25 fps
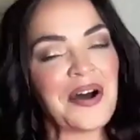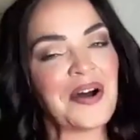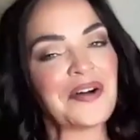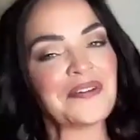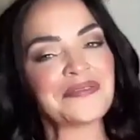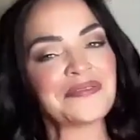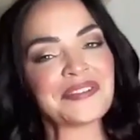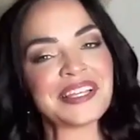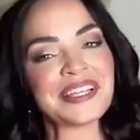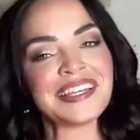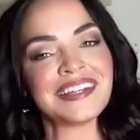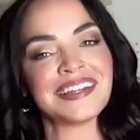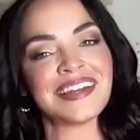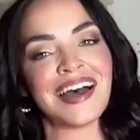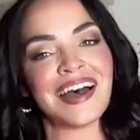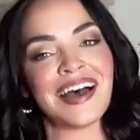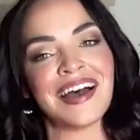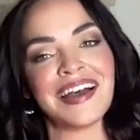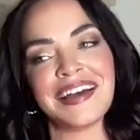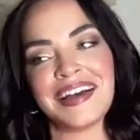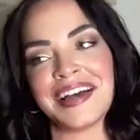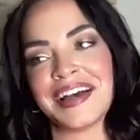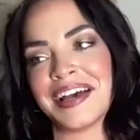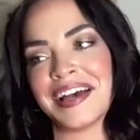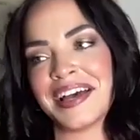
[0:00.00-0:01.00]
hopefully
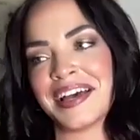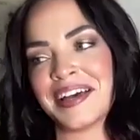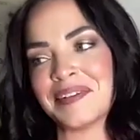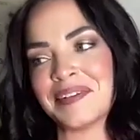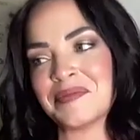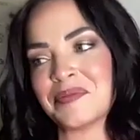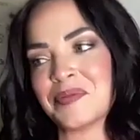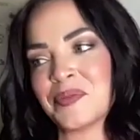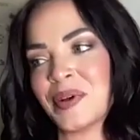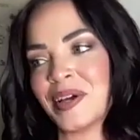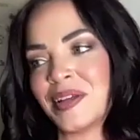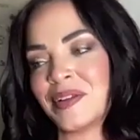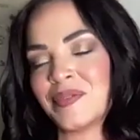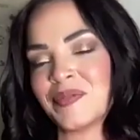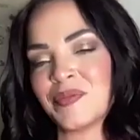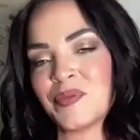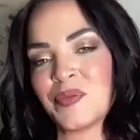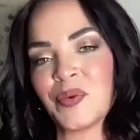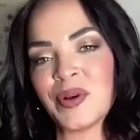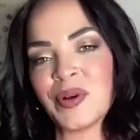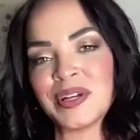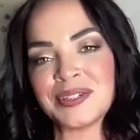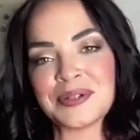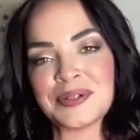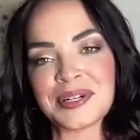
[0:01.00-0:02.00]
not.
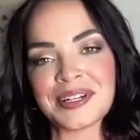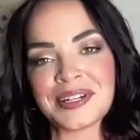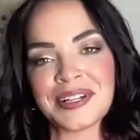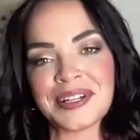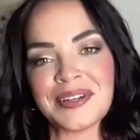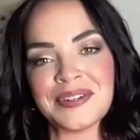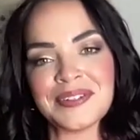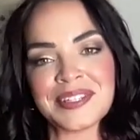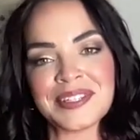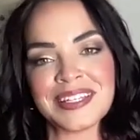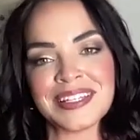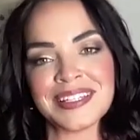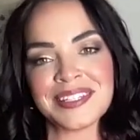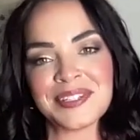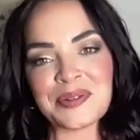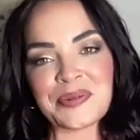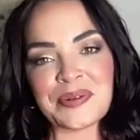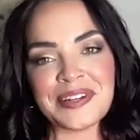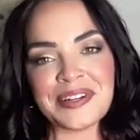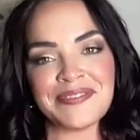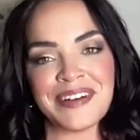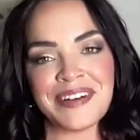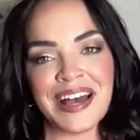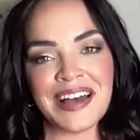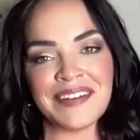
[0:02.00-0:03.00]
When one door closes,
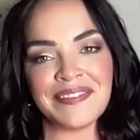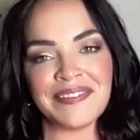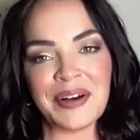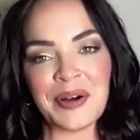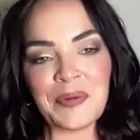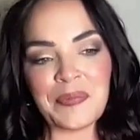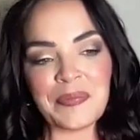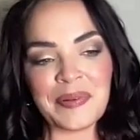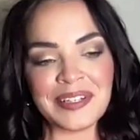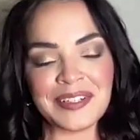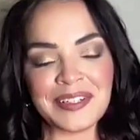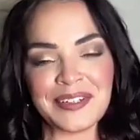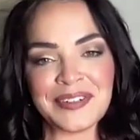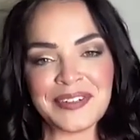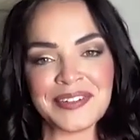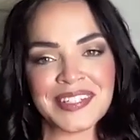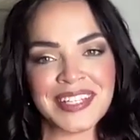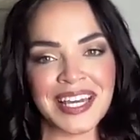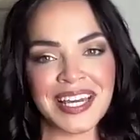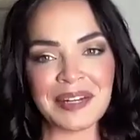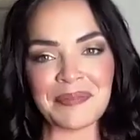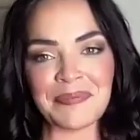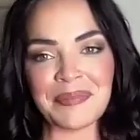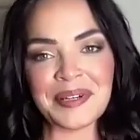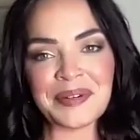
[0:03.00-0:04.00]
25 open. You
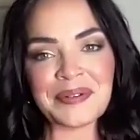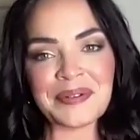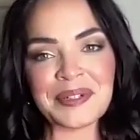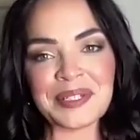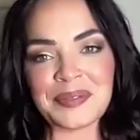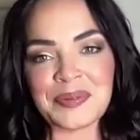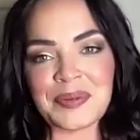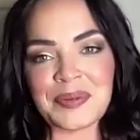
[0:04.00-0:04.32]
just got to pick which